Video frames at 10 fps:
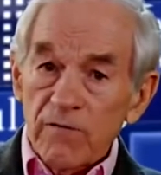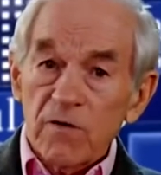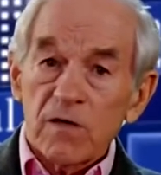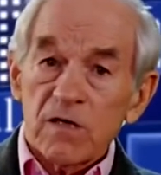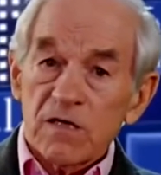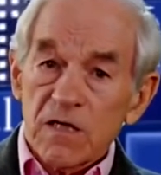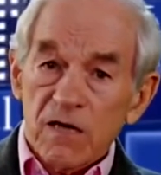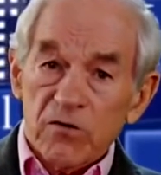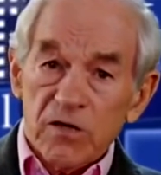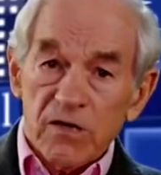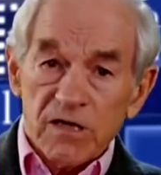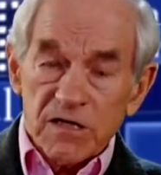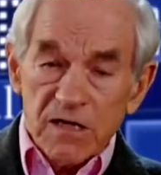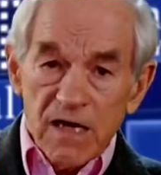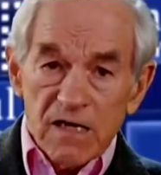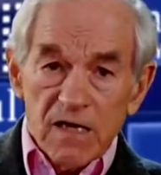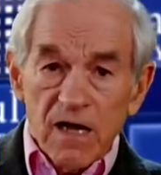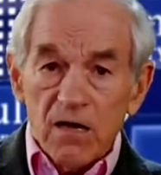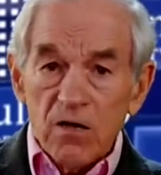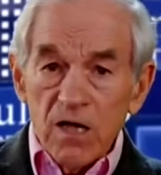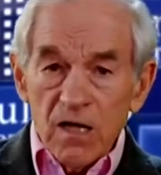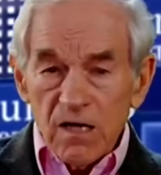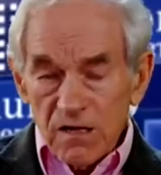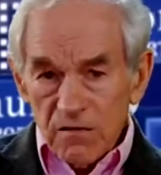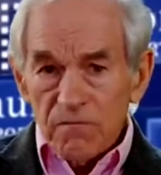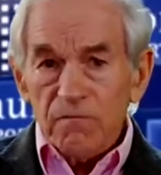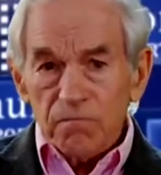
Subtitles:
even the Secretary of State now is